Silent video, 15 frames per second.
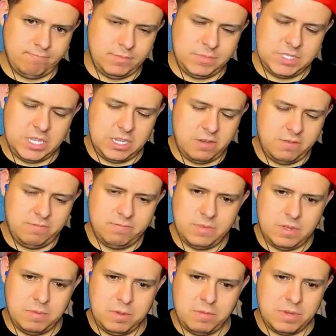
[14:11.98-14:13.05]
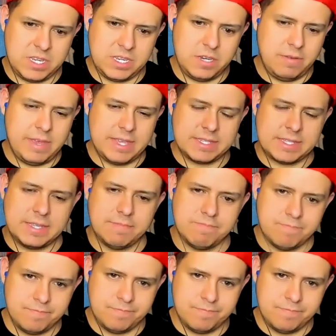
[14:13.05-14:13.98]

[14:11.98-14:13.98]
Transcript: No, I mean, what can you ask him?